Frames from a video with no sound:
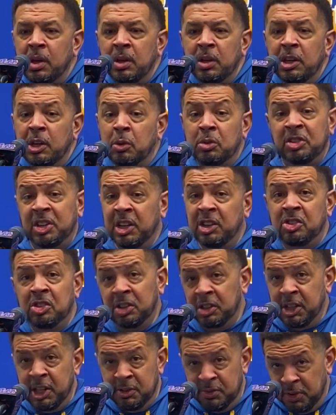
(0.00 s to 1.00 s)
you know, teaching
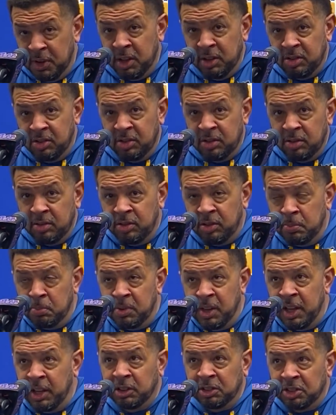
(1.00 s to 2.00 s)
defense, some
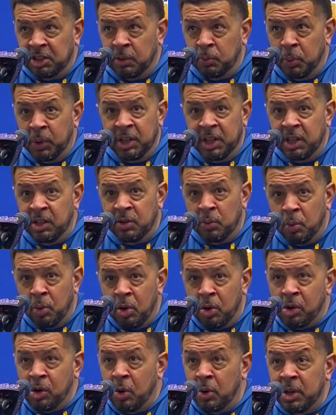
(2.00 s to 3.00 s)
things that we need to
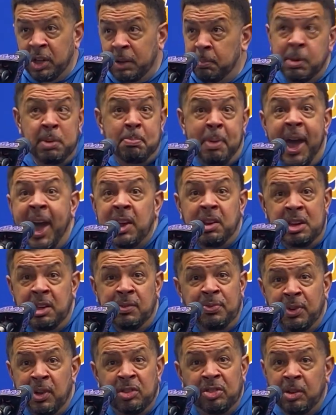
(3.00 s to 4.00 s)
work on. It could be bad
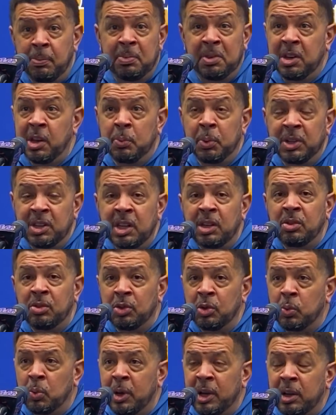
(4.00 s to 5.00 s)
defense, something that we didn't
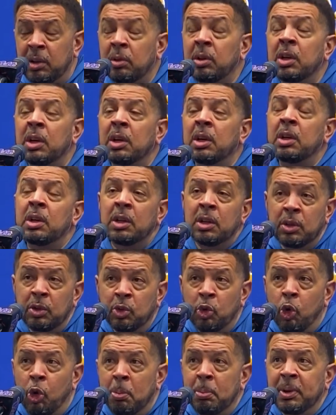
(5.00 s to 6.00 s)
do well.
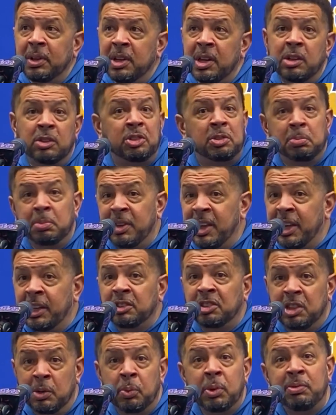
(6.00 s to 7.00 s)
Normally there's some
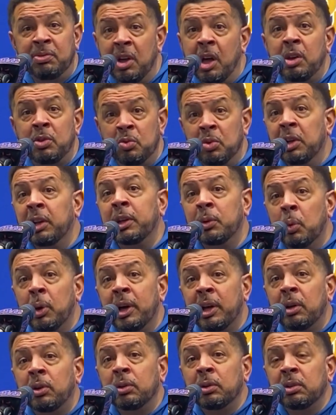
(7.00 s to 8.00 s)
things that we've done really
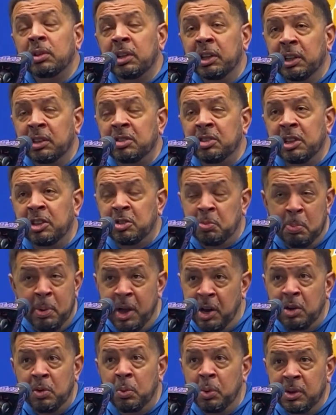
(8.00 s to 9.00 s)
well. It's
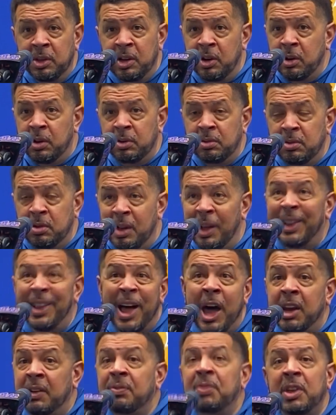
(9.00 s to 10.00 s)
better when there are a
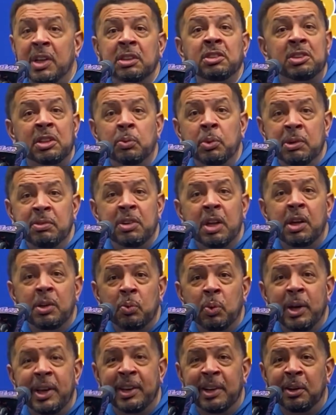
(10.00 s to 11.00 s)
lot of things that we've done
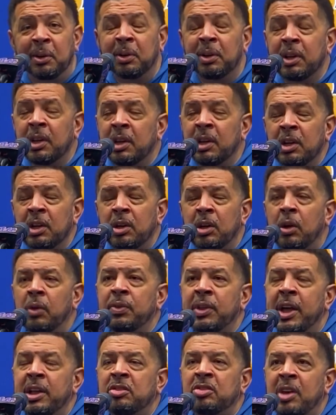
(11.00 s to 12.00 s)
well on
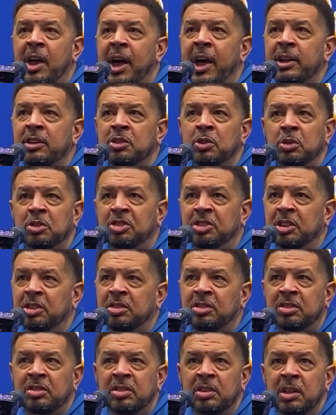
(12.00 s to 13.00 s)
that side. So it's
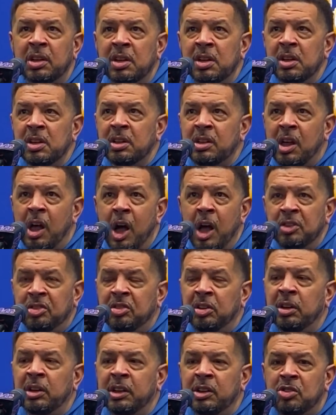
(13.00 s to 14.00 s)
just
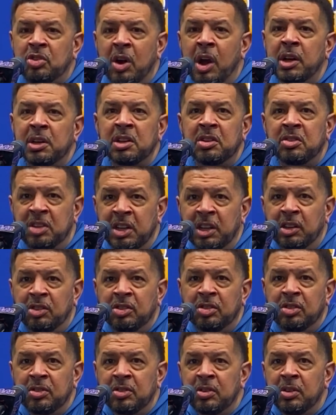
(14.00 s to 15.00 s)
constantly trying to
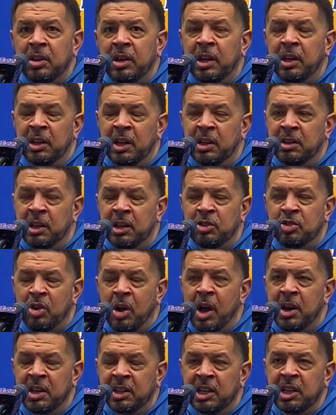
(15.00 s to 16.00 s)
teach and
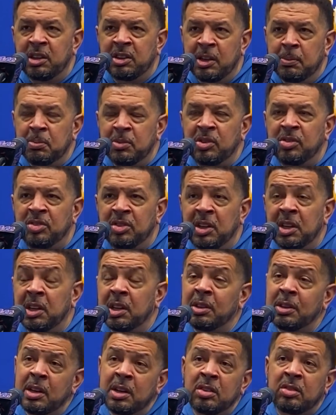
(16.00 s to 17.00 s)
trying to get them to see.
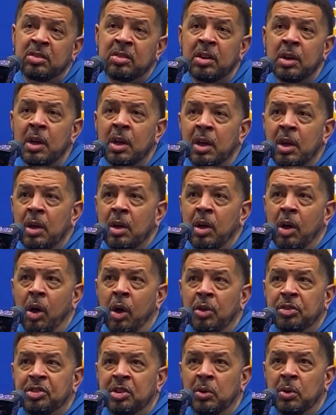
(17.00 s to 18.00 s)
And then it's
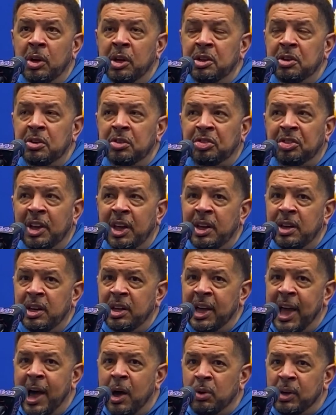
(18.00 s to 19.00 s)
also understanding
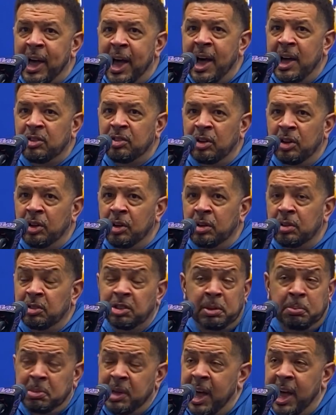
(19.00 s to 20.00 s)
how guys learn.
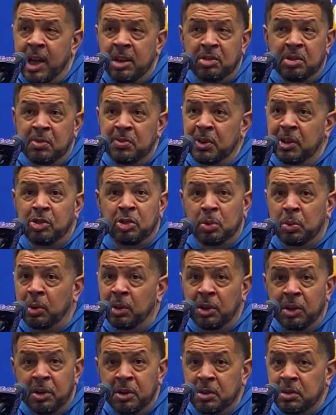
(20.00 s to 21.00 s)
Some guys are visual
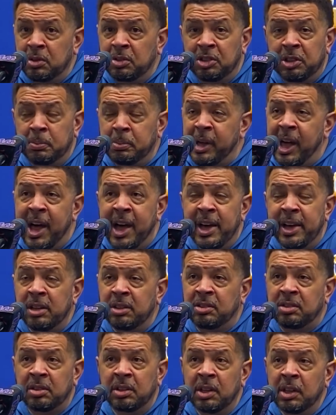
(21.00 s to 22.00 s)
learners. Some
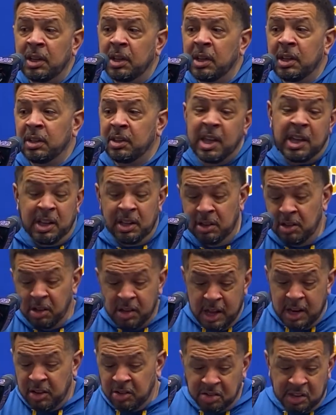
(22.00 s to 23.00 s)
guys, they can look
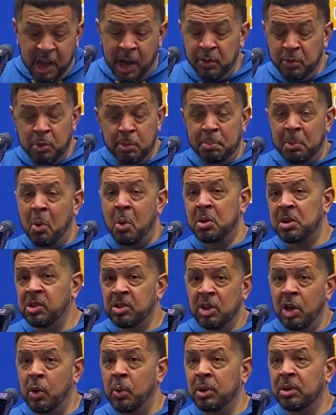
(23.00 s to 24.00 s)
at a scouting report and
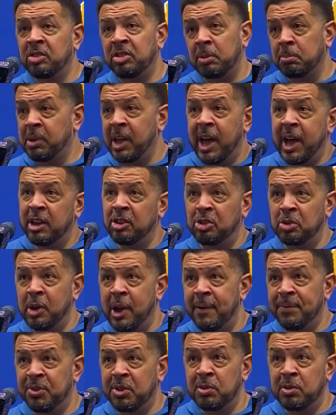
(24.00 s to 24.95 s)
know it. Some guys, you have